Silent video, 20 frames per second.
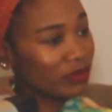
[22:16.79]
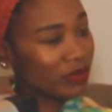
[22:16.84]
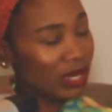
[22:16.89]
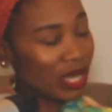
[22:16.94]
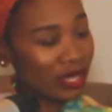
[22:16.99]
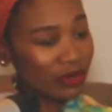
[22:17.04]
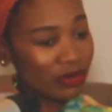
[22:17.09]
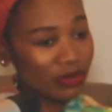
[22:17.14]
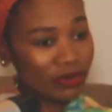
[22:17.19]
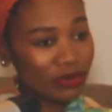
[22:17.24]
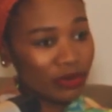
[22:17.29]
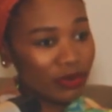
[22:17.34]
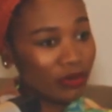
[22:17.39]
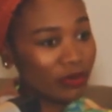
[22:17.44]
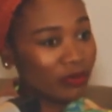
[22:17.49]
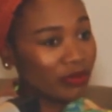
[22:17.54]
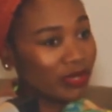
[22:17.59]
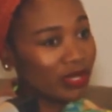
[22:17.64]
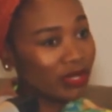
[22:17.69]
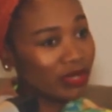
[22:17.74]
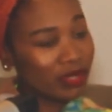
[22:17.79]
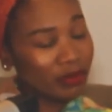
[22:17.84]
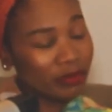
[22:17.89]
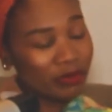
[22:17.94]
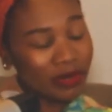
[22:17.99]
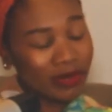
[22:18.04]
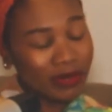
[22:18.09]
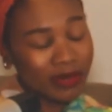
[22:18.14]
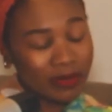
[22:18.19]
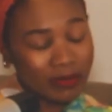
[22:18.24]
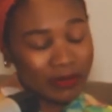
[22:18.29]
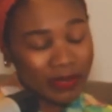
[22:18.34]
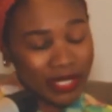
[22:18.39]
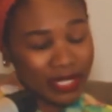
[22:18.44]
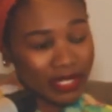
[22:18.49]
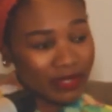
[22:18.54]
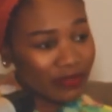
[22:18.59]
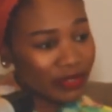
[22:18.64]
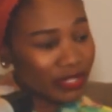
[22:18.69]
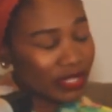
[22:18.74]
I don't know. They probably
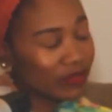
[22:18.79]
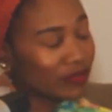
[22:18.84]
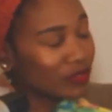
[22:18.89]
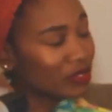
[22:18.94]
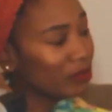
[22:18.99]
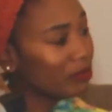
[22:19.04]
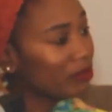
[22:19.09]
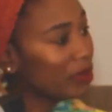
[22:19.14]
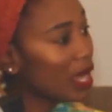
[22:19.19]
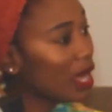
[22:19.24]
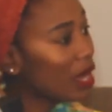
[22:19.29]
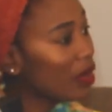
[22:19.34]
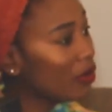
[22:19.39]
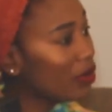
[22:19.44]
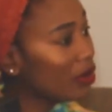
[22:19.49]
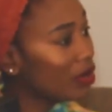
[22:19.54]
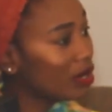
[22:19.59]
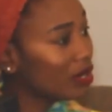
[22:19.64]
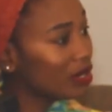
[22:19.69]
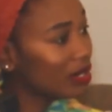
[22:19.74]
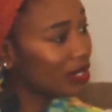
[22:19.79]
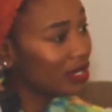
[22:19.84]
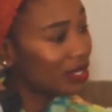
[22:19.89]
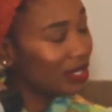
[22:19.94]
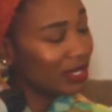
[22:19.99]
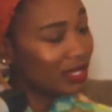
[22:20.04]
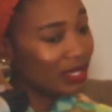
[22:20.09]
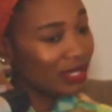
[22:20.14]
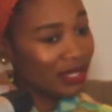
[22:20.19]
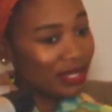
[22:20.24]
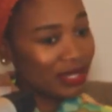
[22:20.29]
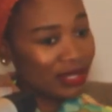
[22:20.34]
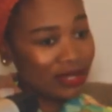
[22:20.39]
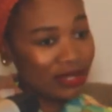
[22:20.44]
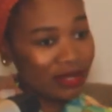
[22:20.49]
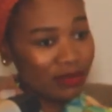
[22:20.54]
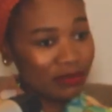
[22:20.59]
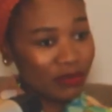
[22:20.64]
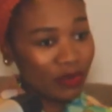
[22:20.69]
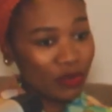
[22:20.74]
believe it gives them power
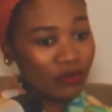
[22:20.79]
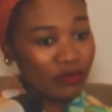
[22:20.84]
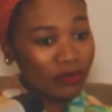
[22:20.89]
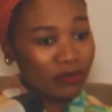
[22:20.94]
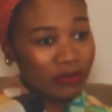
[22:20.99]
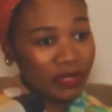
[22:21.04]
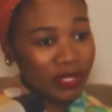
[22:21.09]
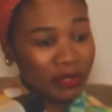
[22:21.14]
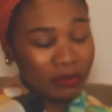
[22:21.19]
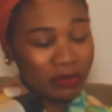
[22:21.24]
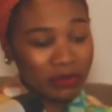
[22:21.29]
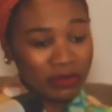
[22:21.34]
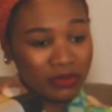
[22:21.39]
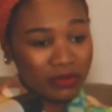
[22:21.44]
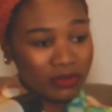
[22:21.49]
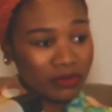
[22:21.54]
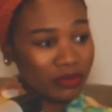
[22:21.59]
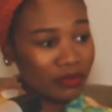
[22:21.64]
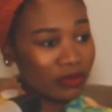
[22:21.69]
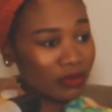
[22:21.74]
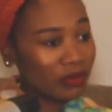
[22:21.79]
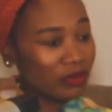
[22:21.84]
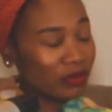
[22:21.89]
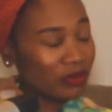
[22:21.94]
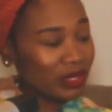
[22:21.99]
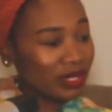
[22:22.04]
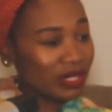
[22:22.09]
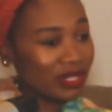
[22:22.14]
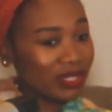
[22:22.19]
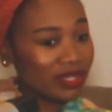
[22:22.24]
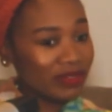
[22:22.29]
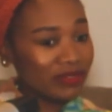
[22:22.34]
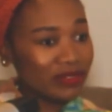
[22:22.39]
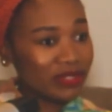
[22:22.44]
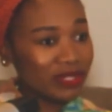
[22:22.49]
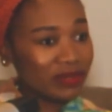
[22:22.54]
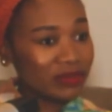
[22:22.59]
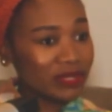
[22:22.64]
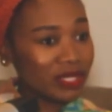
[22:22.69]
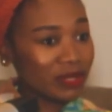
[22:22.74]
over people, or it gives
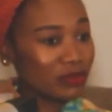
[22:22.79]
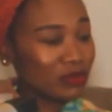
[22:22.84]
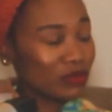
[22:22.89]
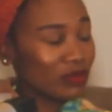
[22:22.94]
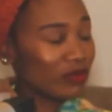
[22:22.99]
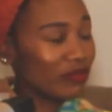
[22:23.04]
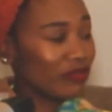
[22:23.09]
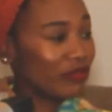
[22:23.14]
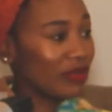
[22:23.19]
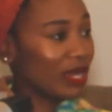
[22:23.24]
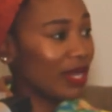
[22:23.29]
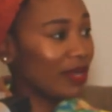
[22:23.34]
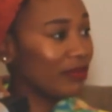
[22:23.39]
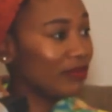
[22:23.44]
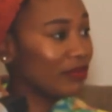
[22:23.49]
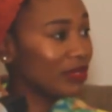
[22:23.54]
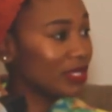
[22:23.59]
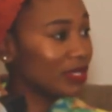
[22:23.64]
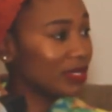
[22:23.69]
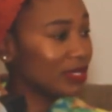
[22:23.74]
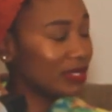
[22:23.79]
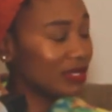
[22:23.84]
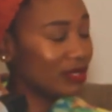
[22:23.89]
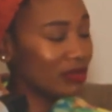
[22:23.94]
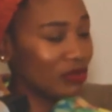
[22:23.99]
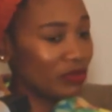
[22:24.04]
them some sort of relevance.